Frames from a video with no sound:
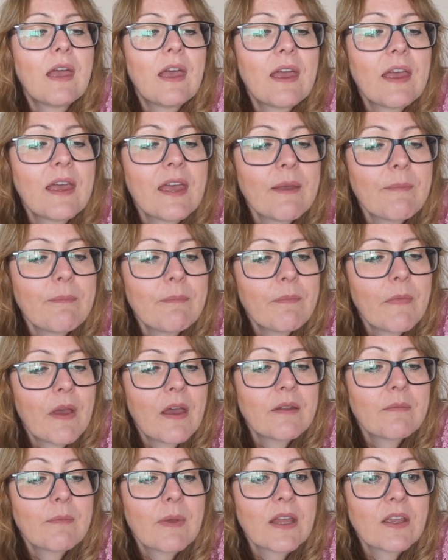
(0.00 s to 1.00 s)
Um,
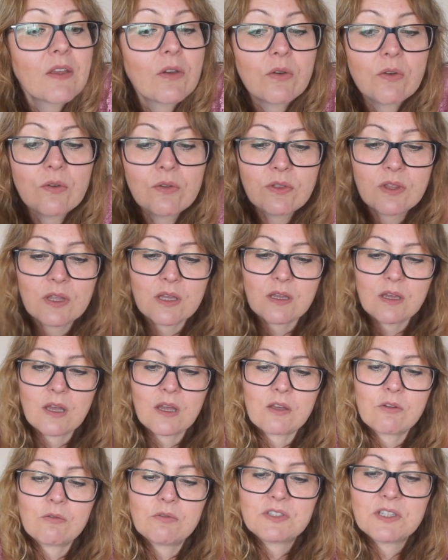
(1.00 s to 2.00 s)
and my other
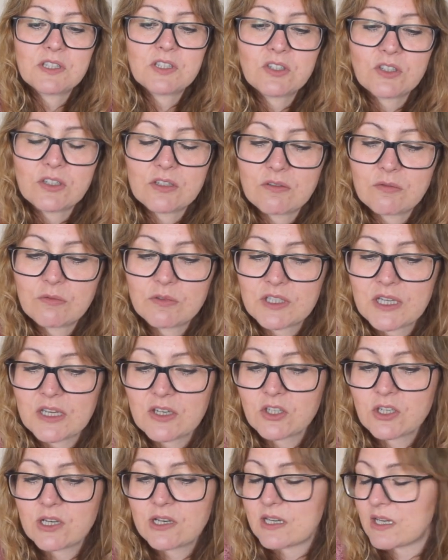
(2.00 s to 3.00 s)
acquisition was
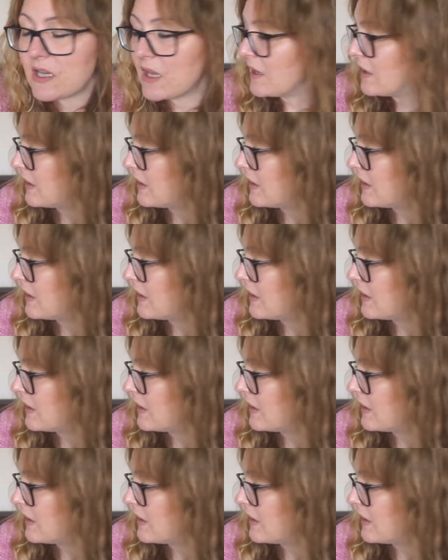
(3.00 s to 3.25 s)
actually a